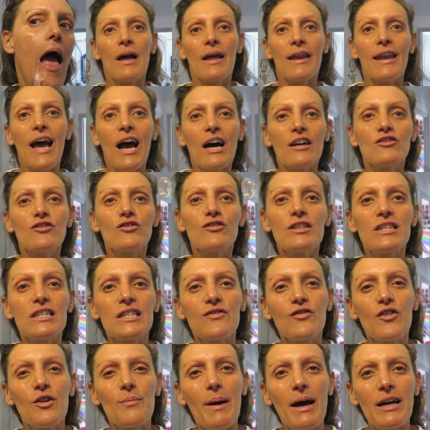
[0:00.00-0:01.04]
Now I do
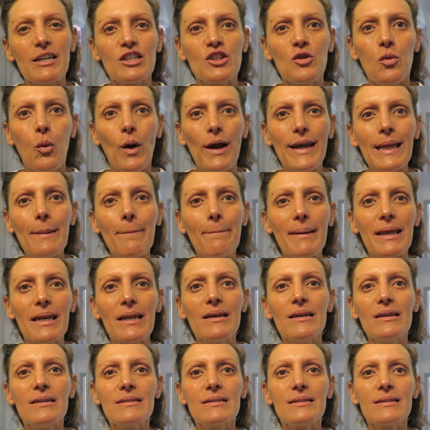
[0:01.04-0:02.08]
this for about 20
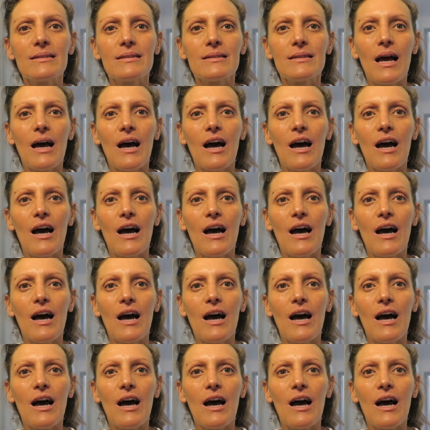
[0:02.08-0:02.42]
minutes